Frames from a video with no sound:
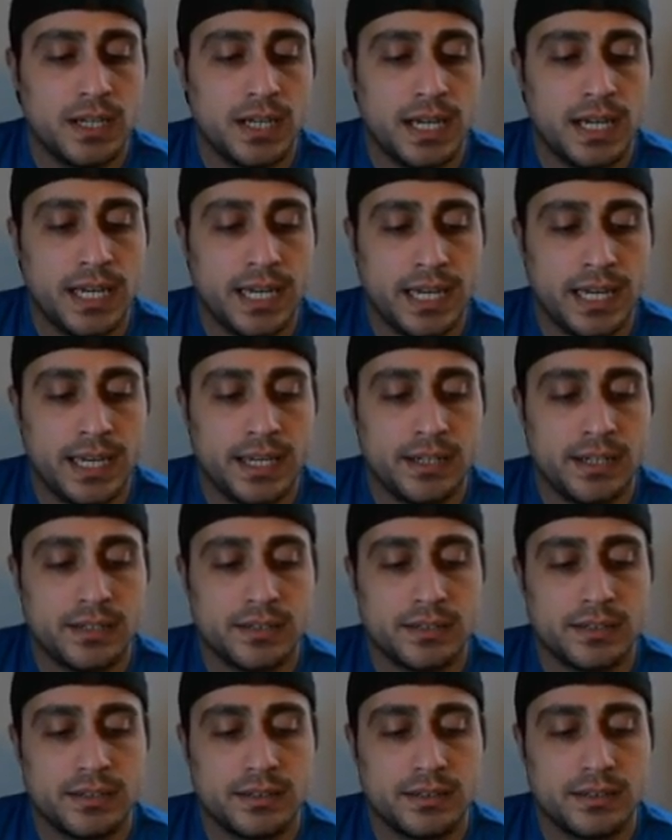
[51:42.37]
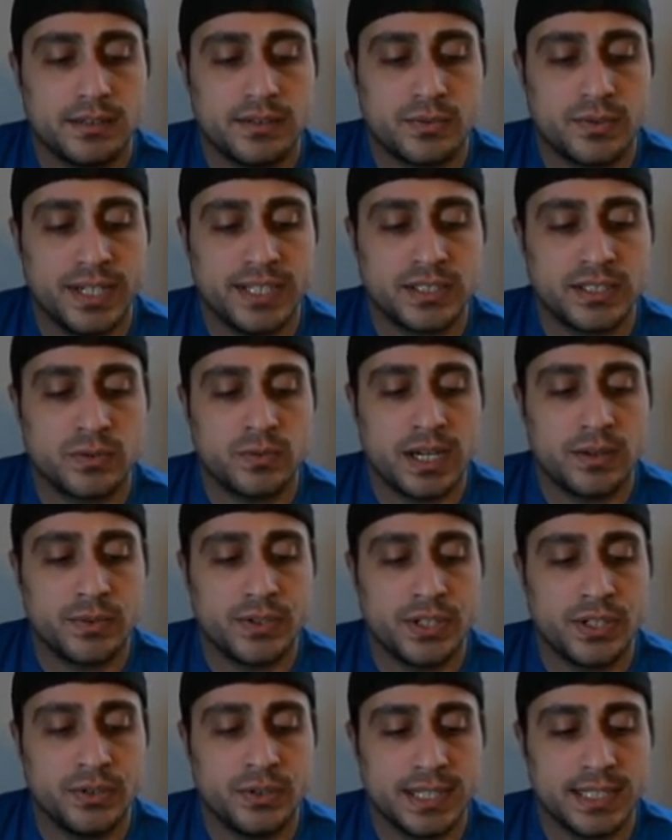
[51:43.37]
And the reason why we're
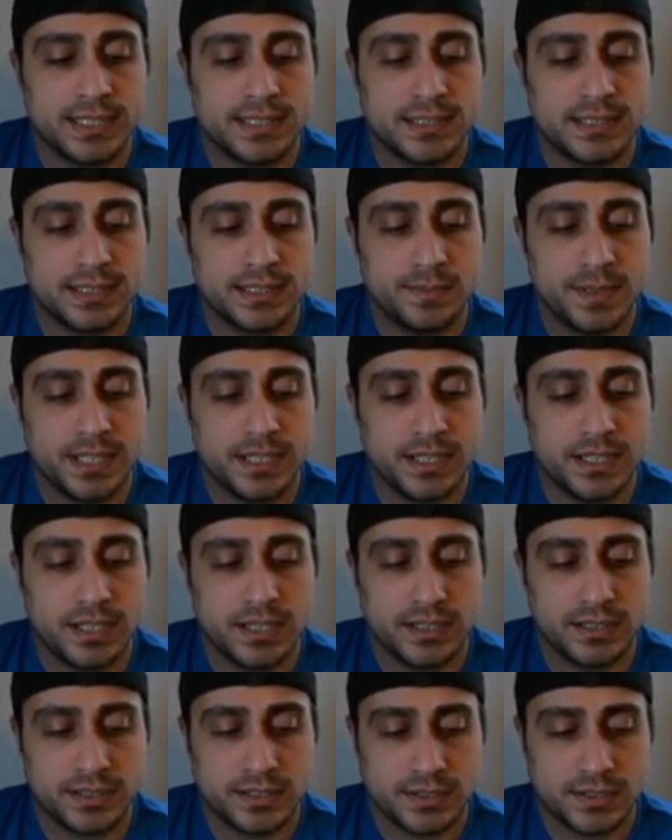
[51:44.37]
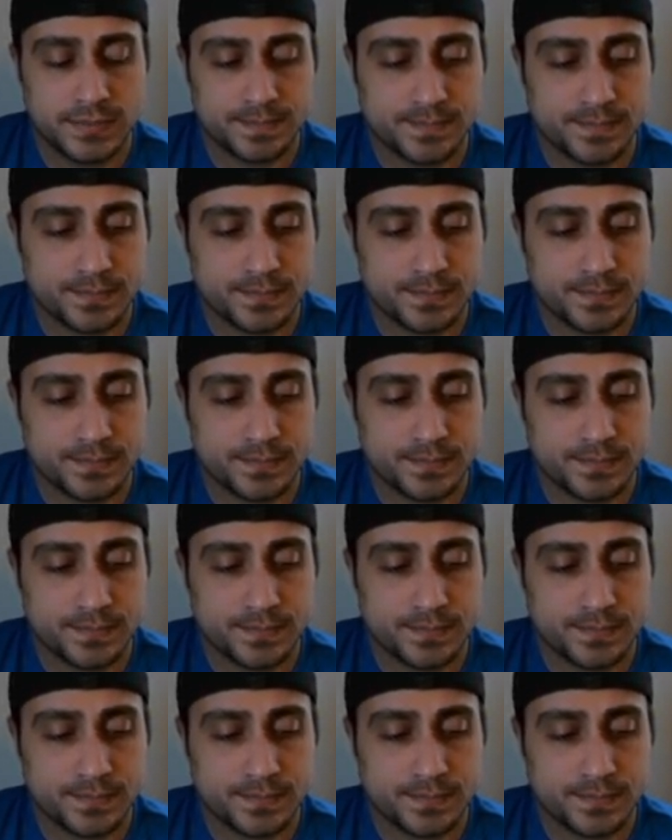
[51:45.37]
doing this is because